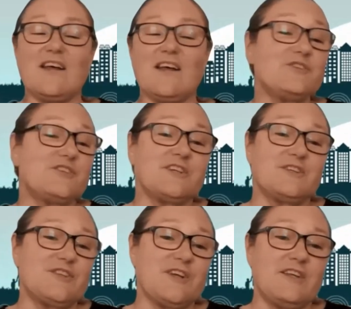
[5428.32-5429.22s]
well, and I
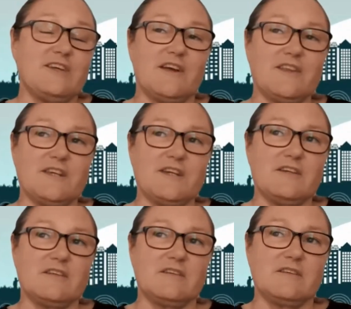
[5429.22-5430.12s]
was just going to say that I
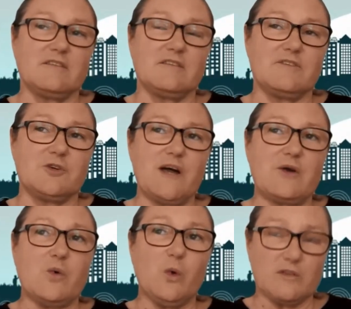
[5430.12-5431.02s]
think
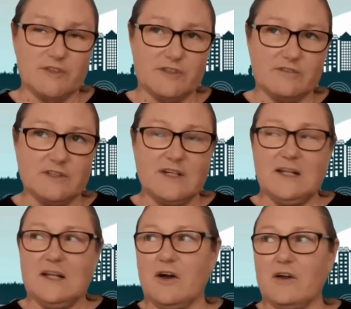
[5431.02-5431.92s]
throughout all of it,
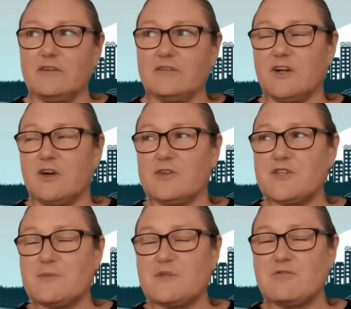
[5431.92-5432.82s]
uh,
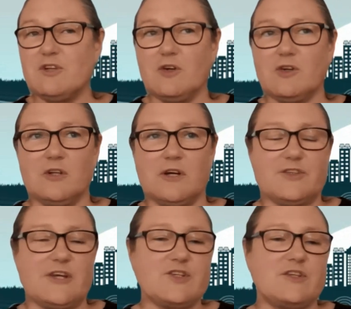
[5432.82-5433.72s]
the concepts of
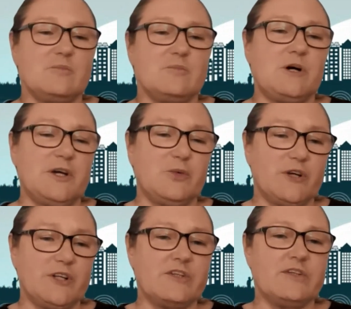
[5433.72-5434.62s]
localization,
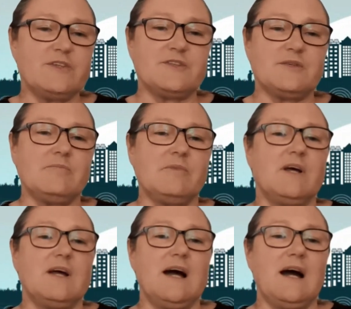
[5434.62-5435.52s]

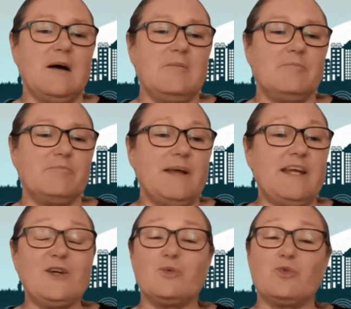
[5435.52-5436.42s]
bioregionalism,
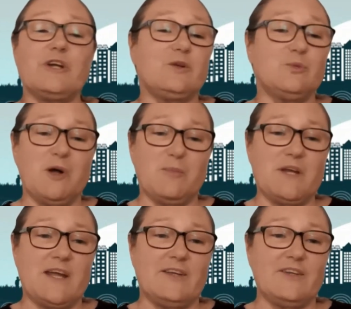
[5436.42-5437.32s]
um, making it
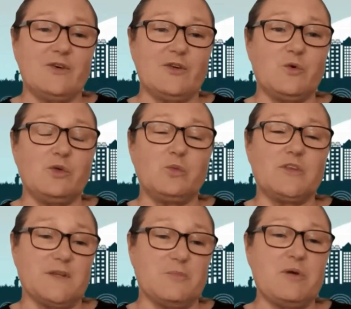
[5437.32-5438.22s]
real by being out there in the
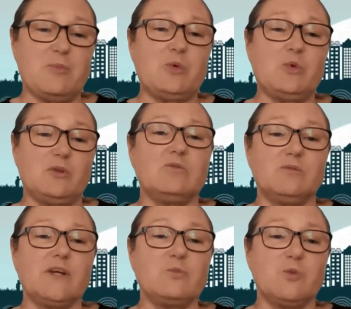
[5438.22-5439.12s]
world with other
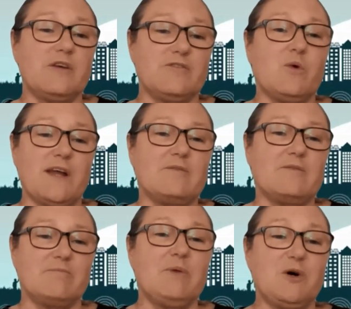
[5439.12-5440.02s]
people in mm. whatever
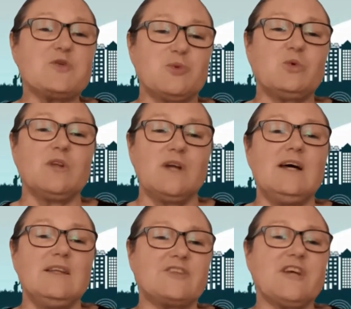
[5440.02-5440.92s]
way
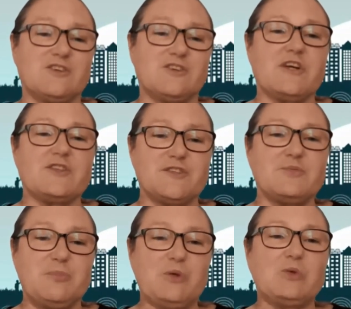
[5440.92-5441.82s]
possible. That's how
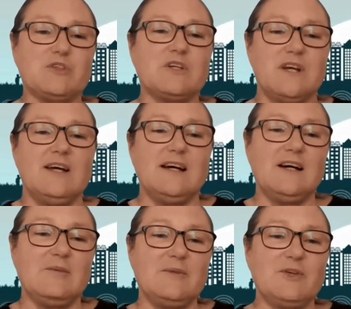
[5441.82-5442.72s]
trust is built.
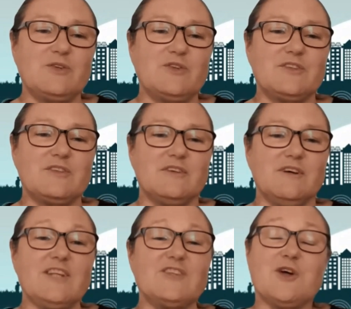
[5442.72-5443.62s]
Uh, yes.
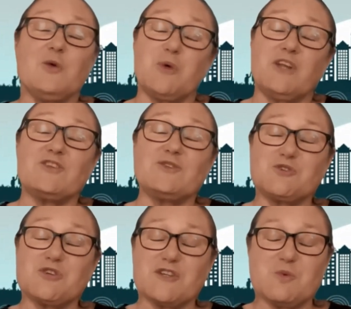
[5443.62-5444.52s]
Because let's hope we
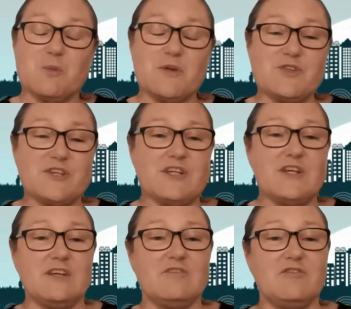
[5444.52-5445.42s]
can still trust what we
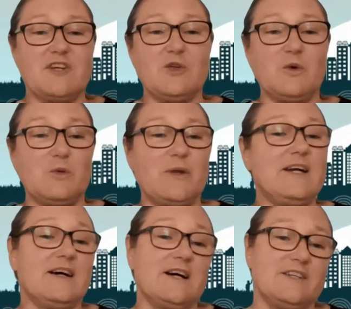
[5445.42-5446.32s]
see and feel
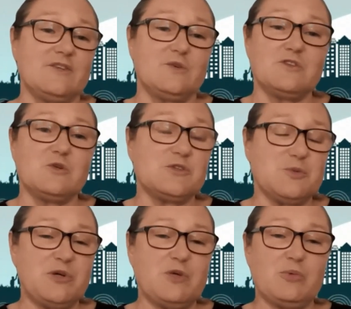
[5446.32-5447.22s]
when we garden or
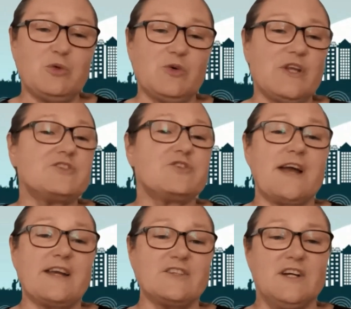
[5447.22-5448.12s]
talk to people or
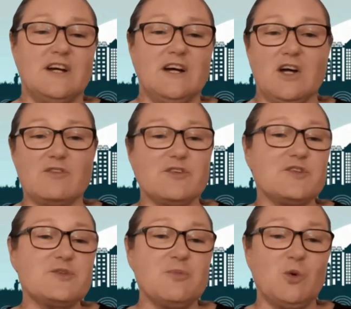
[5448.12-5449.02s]
interact
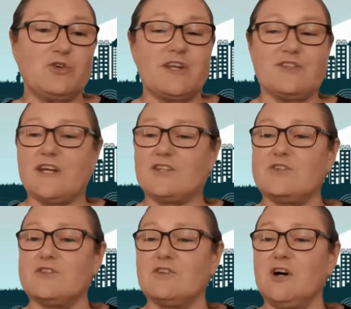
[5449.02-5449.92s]
over the small
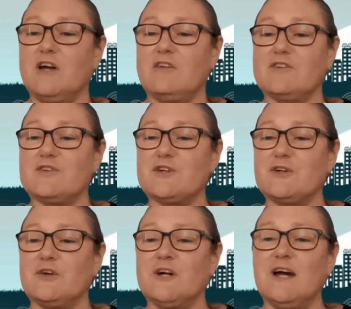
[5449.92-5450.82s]
transactions of life.
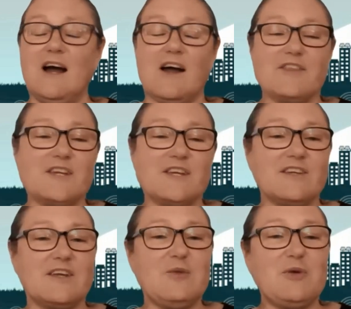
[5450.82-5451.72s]
So I
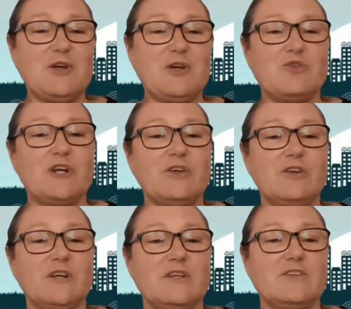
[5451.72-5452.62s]
think keeping it
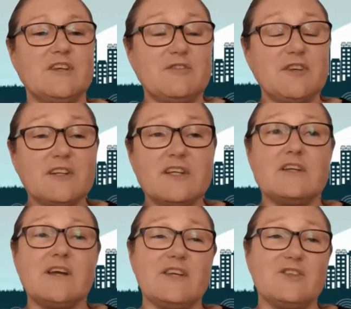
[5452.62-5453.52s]
real,
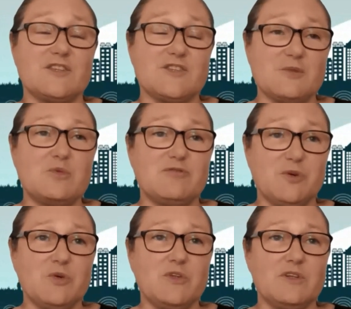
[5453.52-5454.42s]
definitely, as I
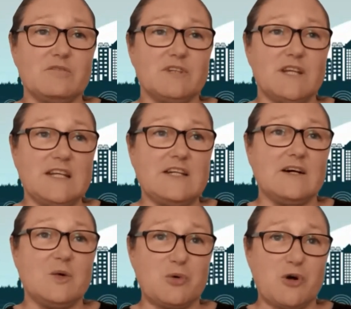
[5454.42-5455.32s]
said before, the
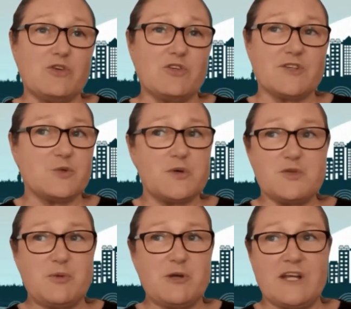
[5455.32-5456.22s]
NENA approach
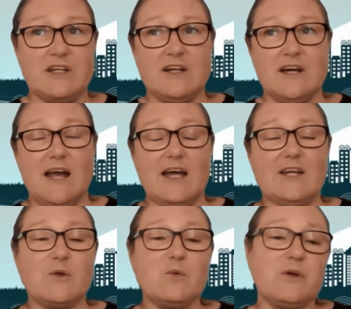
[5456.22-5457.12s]
has always been
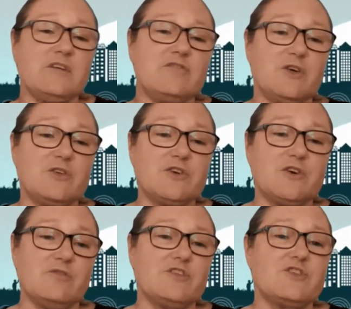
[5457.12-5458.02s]
how do we weave
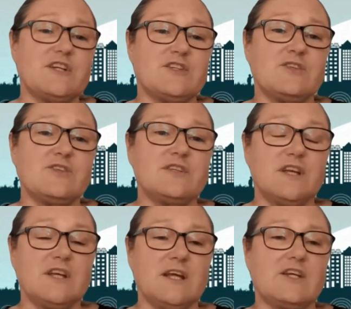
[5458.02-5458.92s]
those
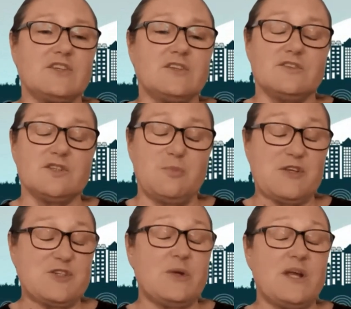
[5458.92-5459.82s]
conversations and
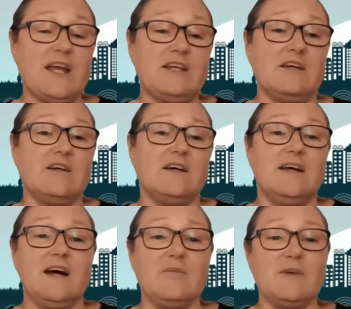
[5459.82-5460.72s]
connections as best we
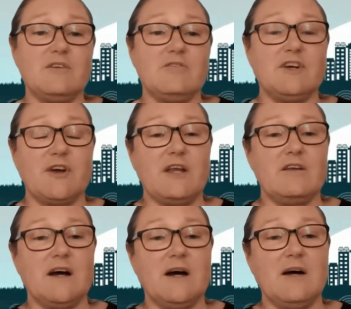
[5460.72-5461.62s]
can um, in a
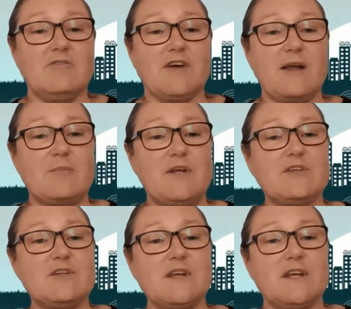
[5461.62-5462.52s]
very uh,
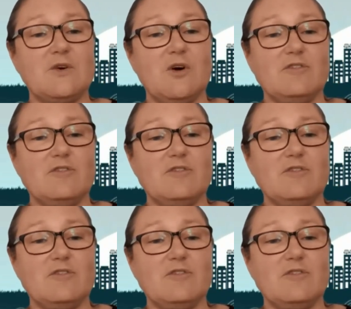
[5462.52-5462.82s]
fragmented